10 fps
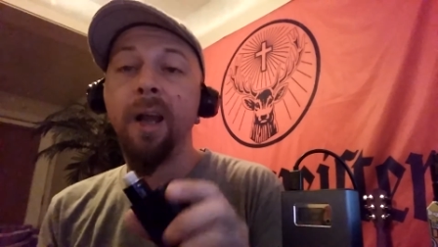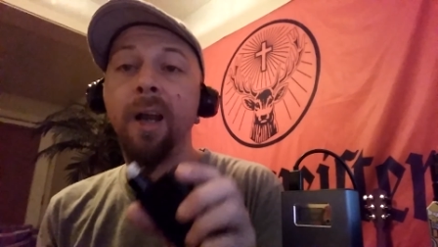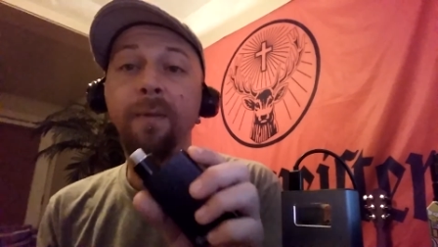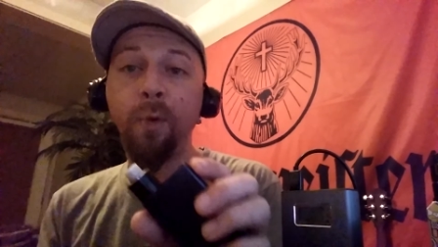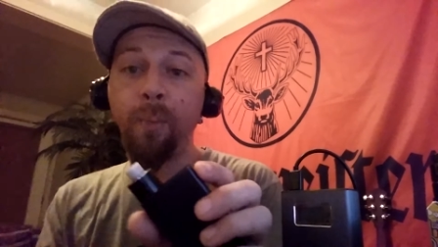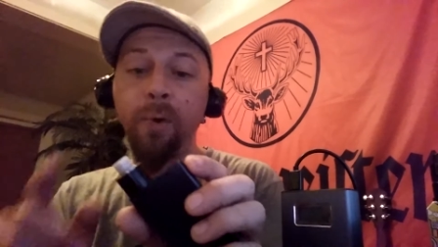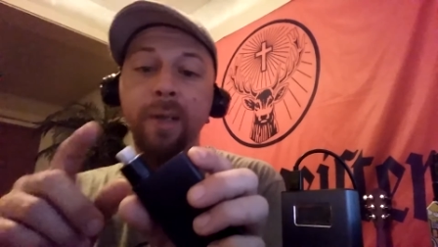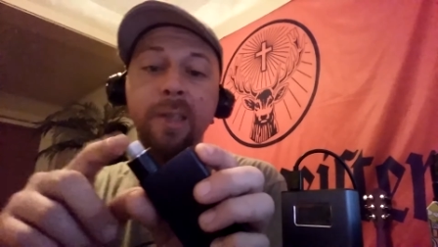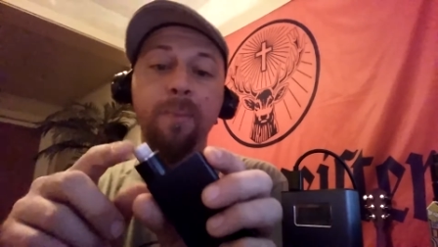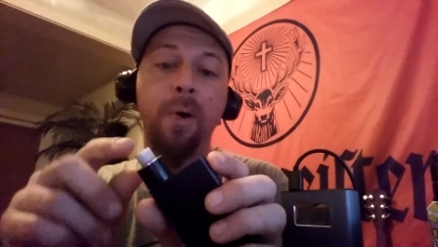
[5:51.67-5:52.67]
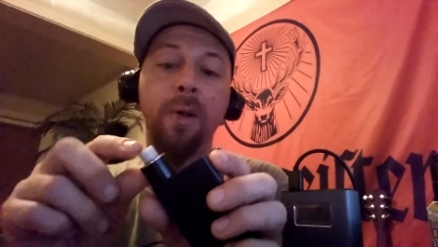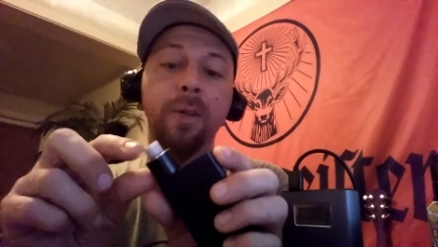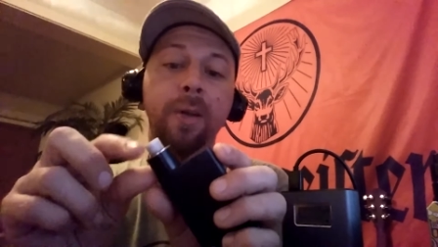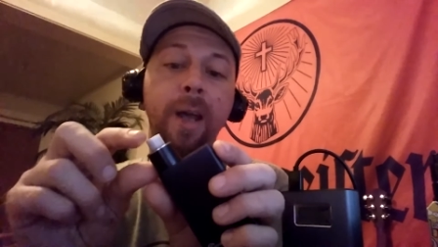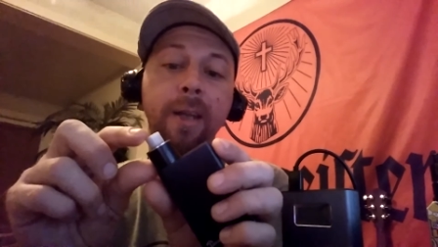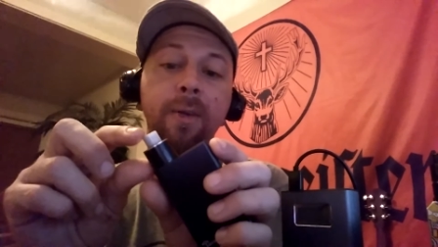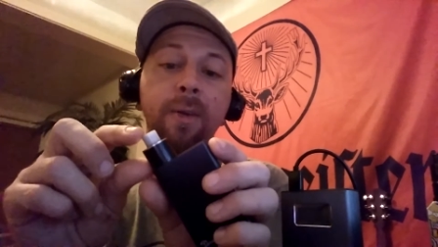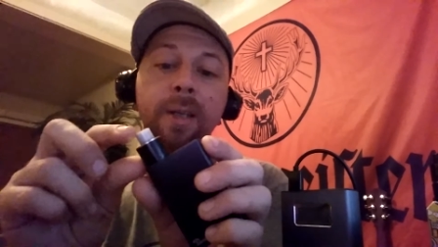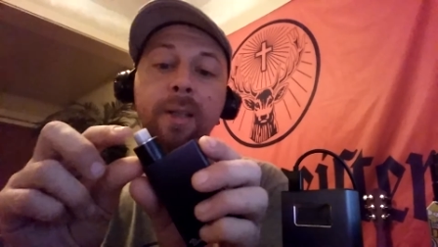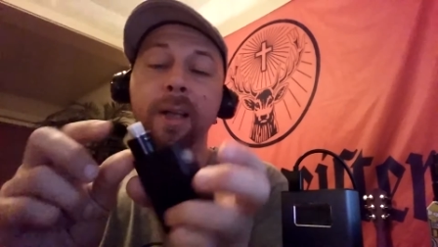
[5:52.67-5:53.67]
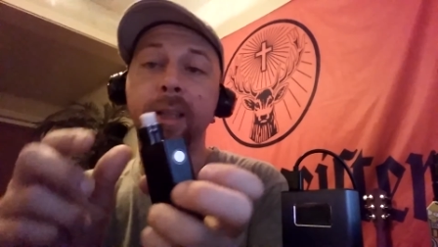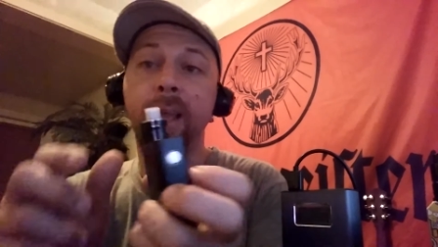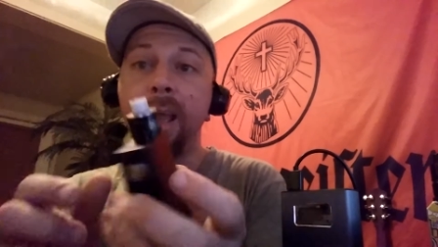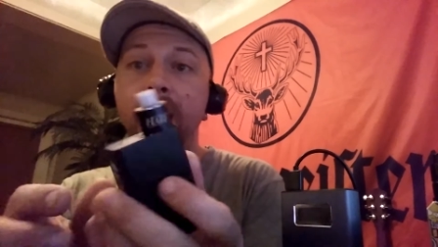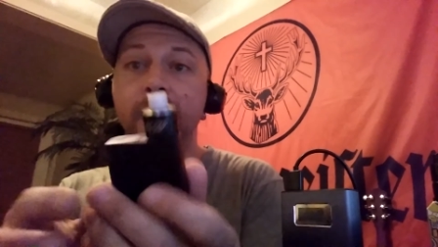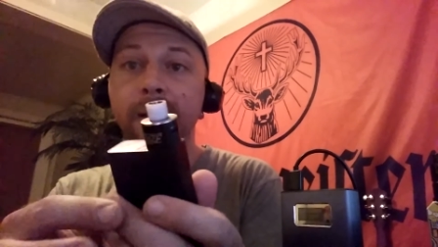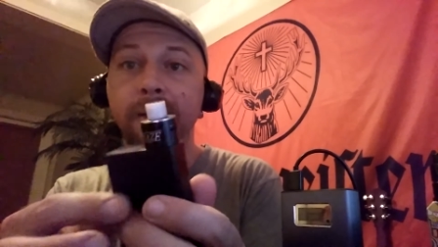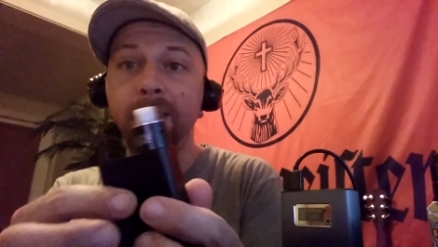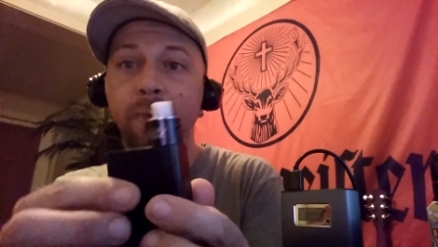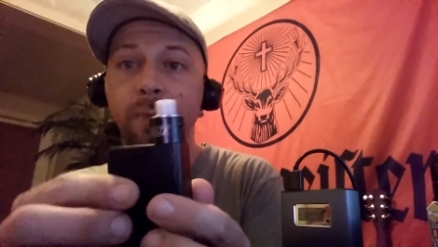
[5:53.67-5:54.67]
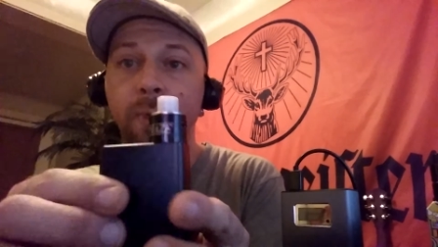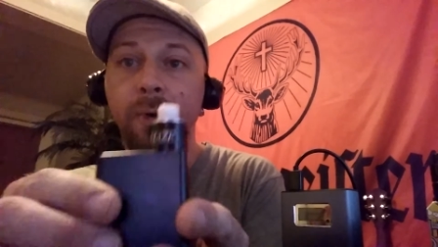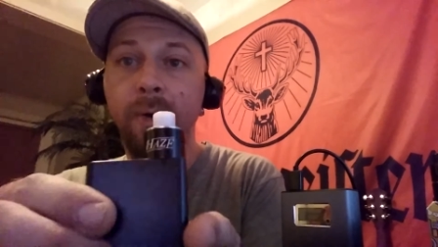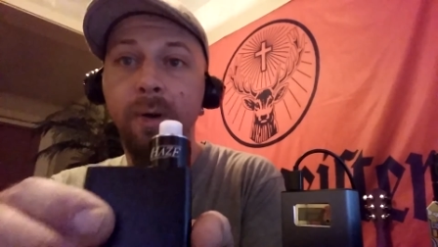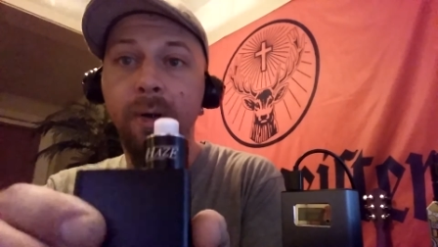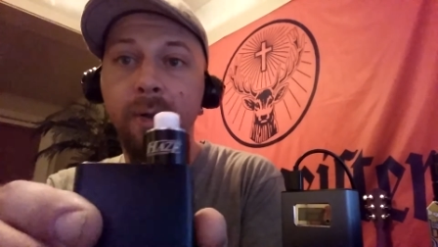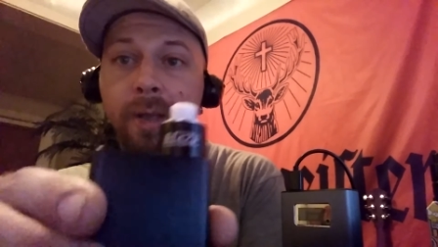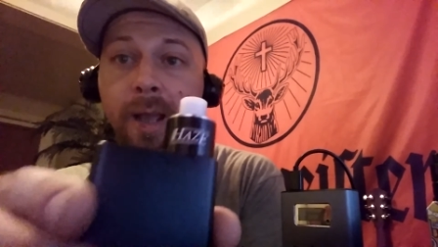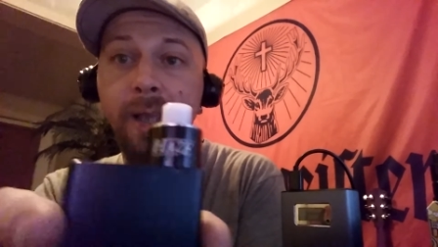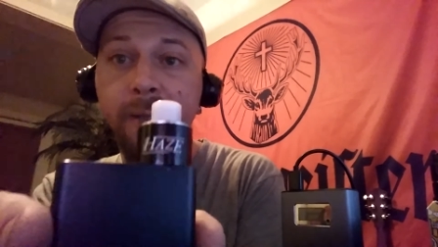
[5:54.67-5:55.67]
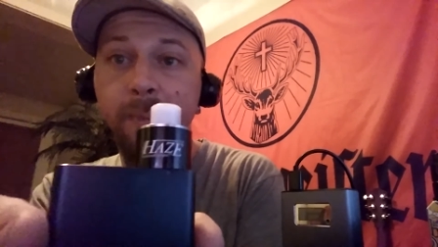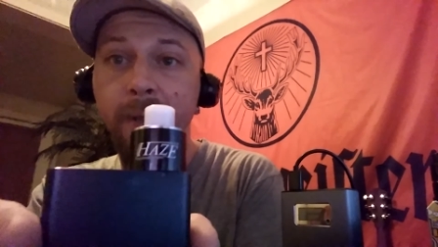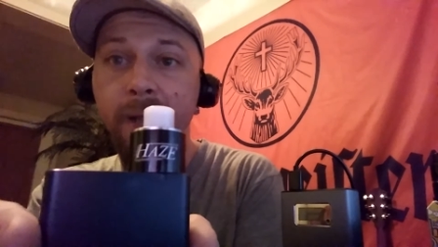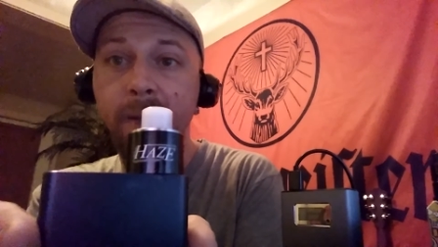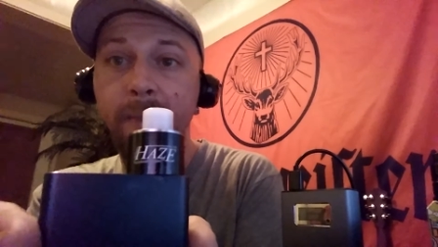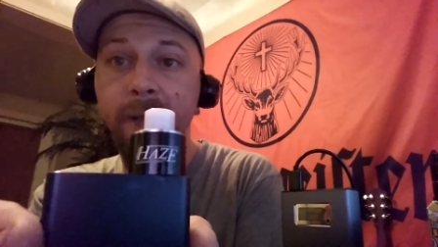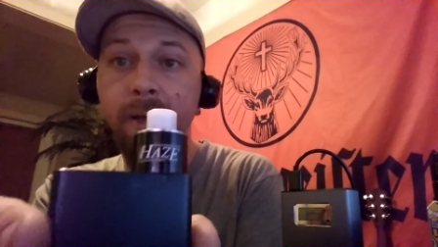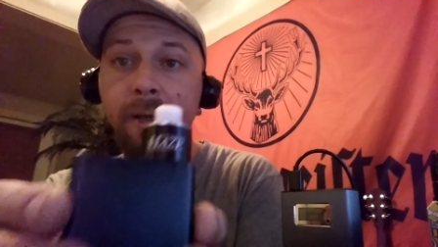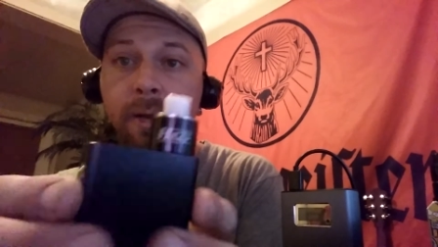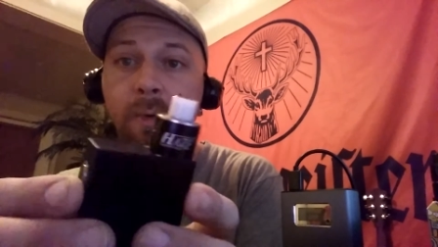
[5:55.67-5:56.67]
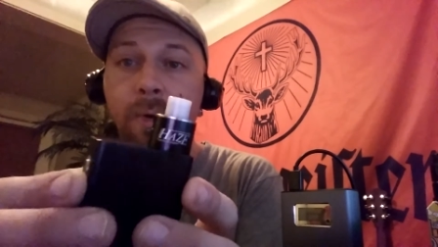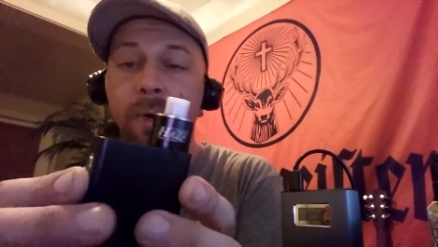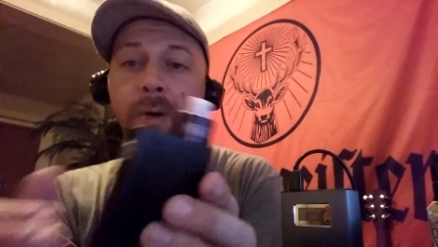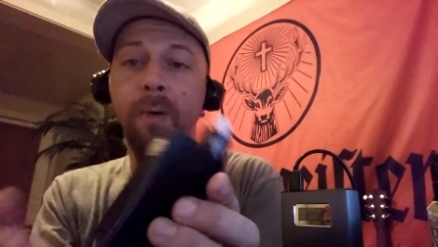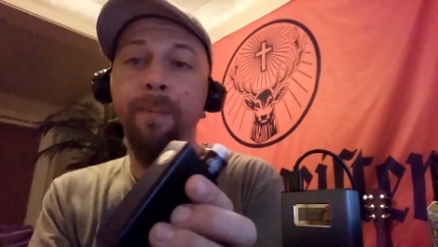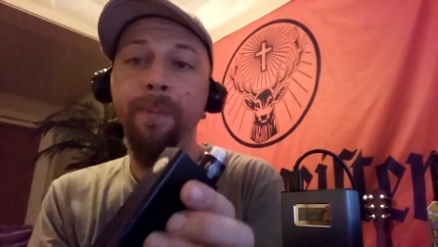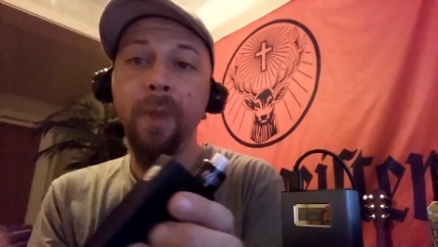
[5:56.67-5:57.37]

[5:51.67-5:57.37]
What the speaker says: And if you put a smaller Addy on it, like the Haze, or the Haze Mini, I mean, or